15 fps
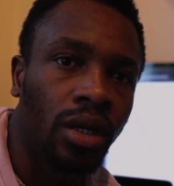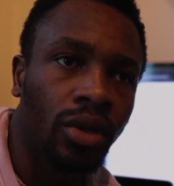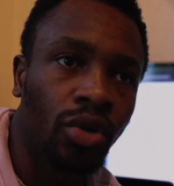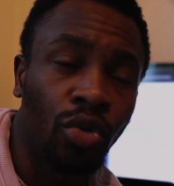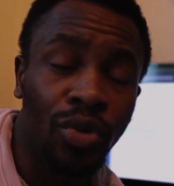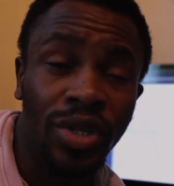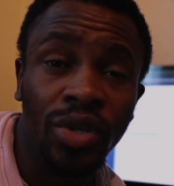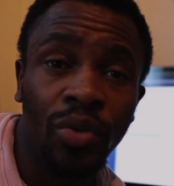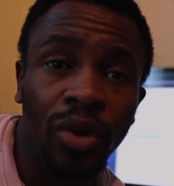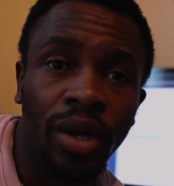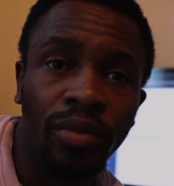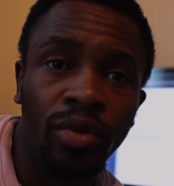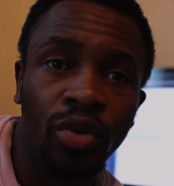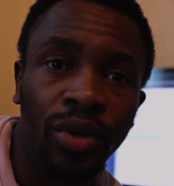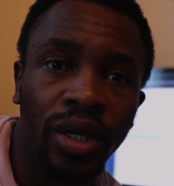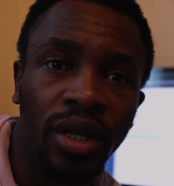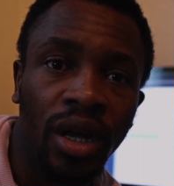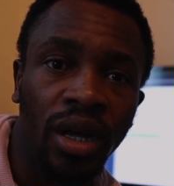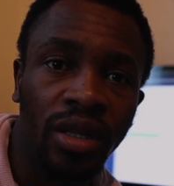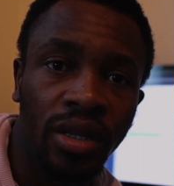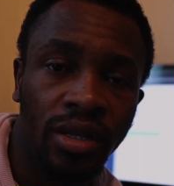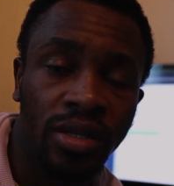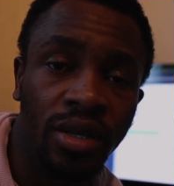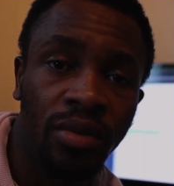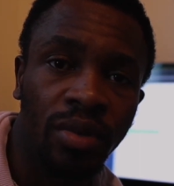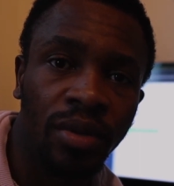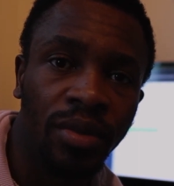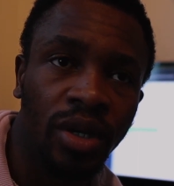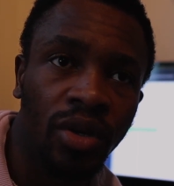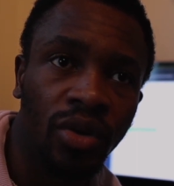The reason why I'm doing that, it's simply
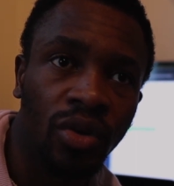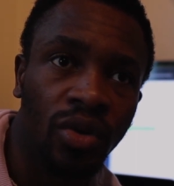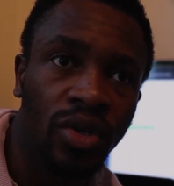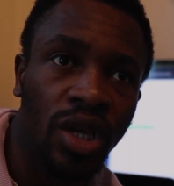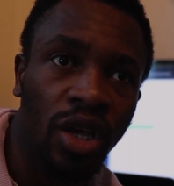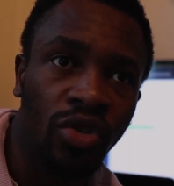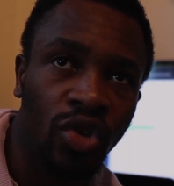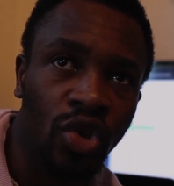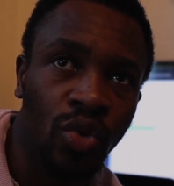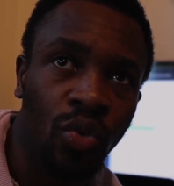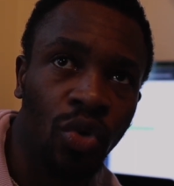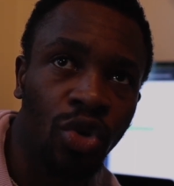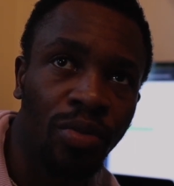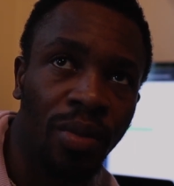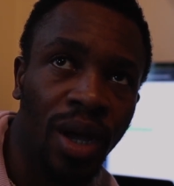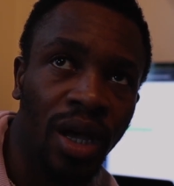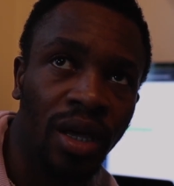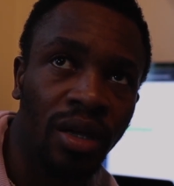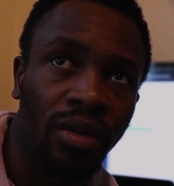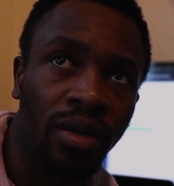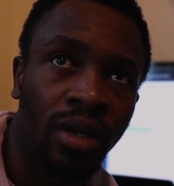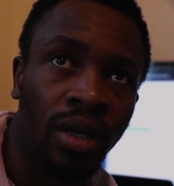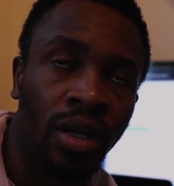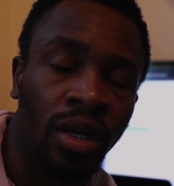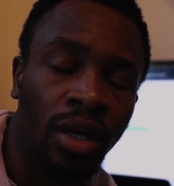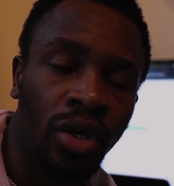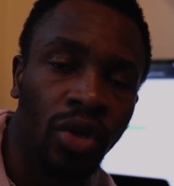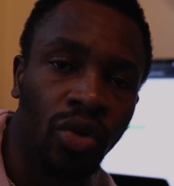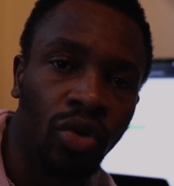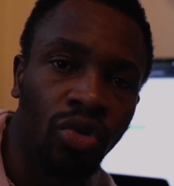because I just want my,
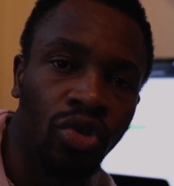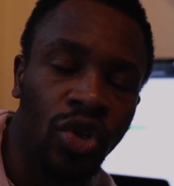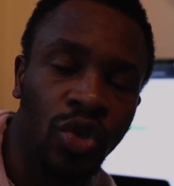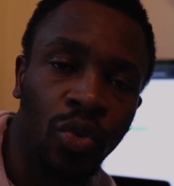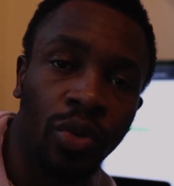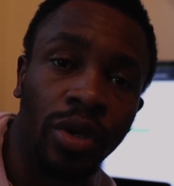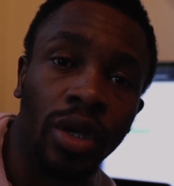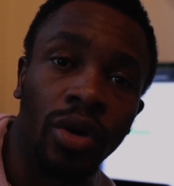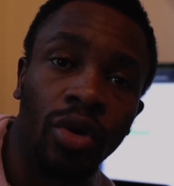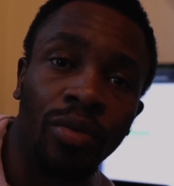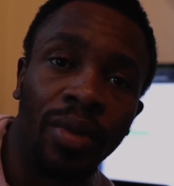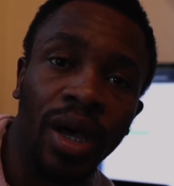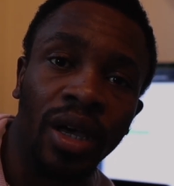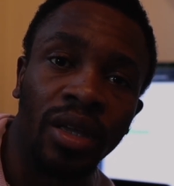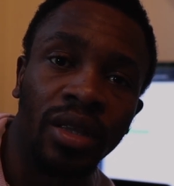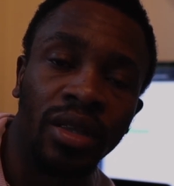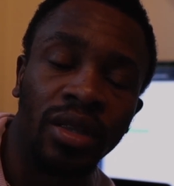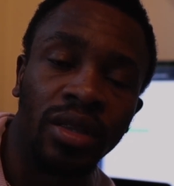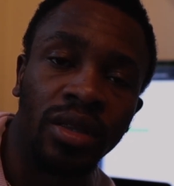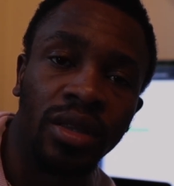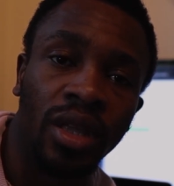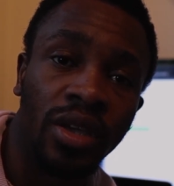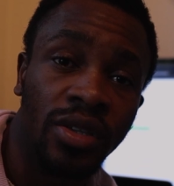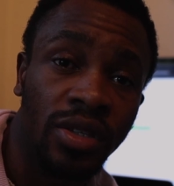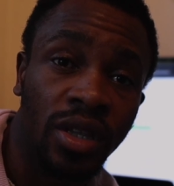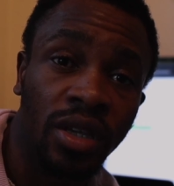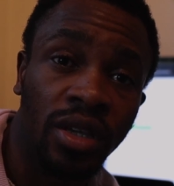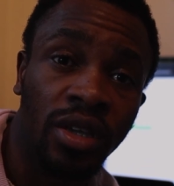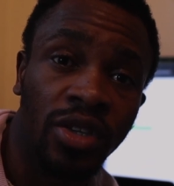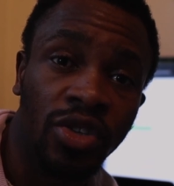you know, just working on my test
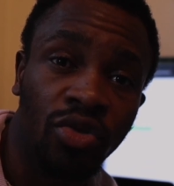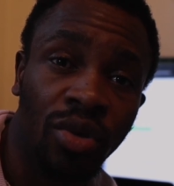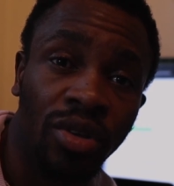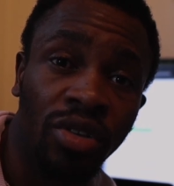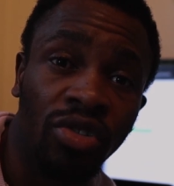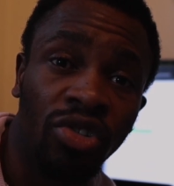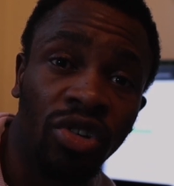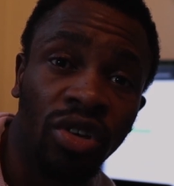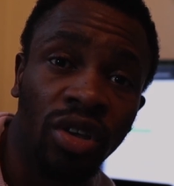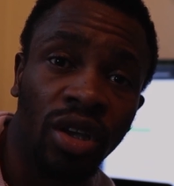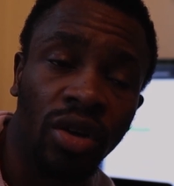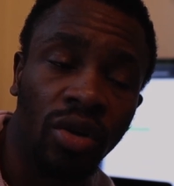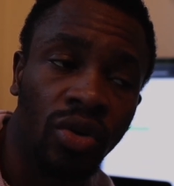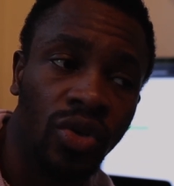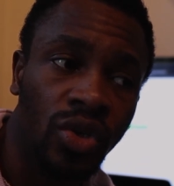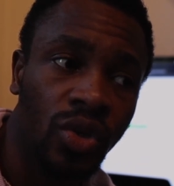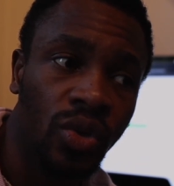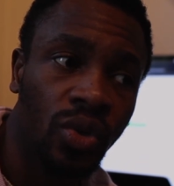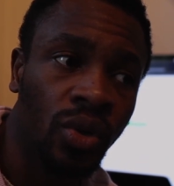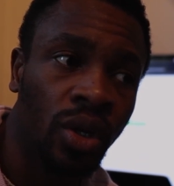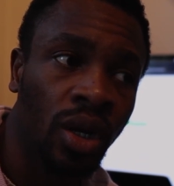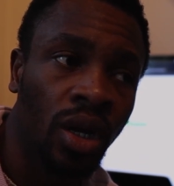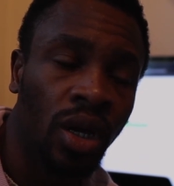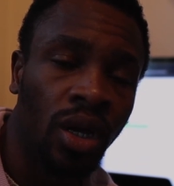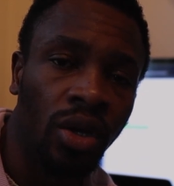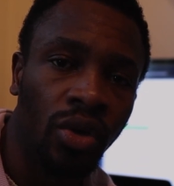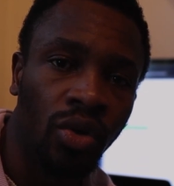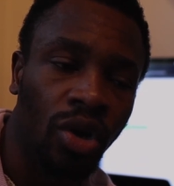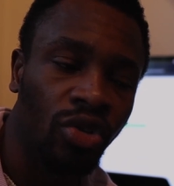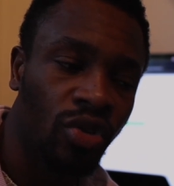taking strategy, and also,
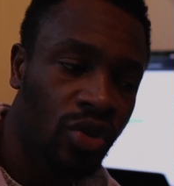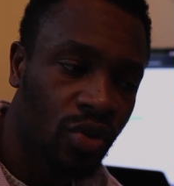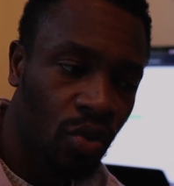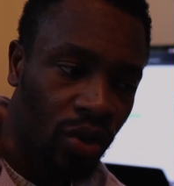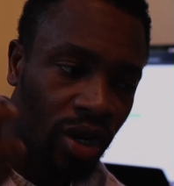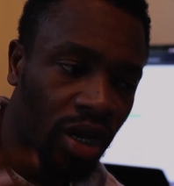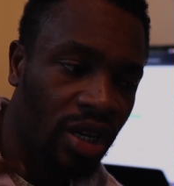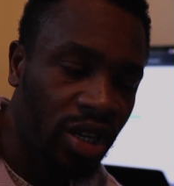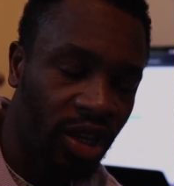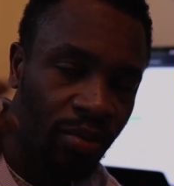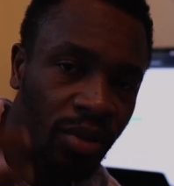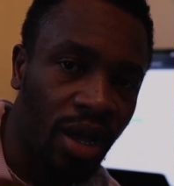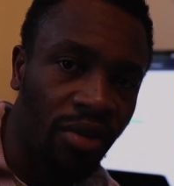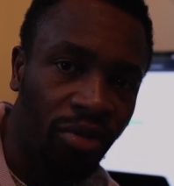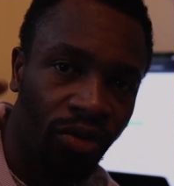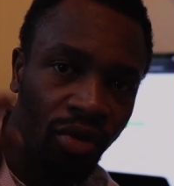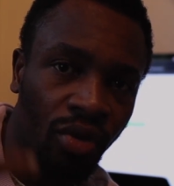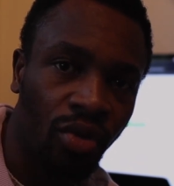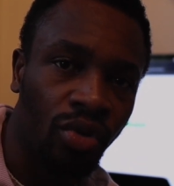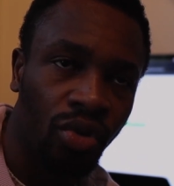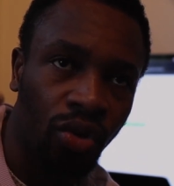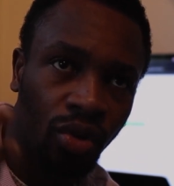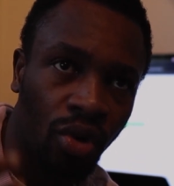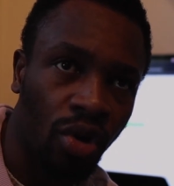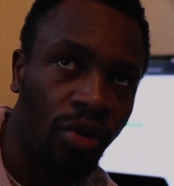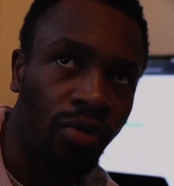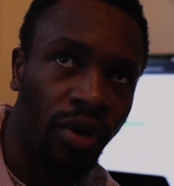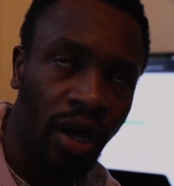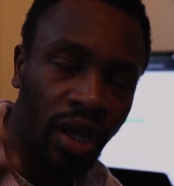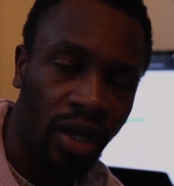you know, I just want to keep that flow, you know, of
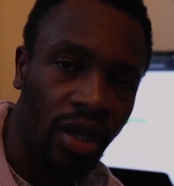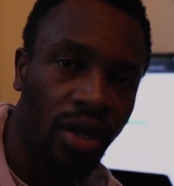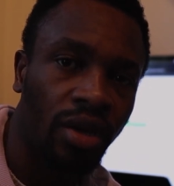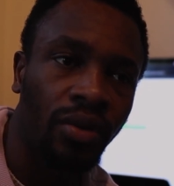like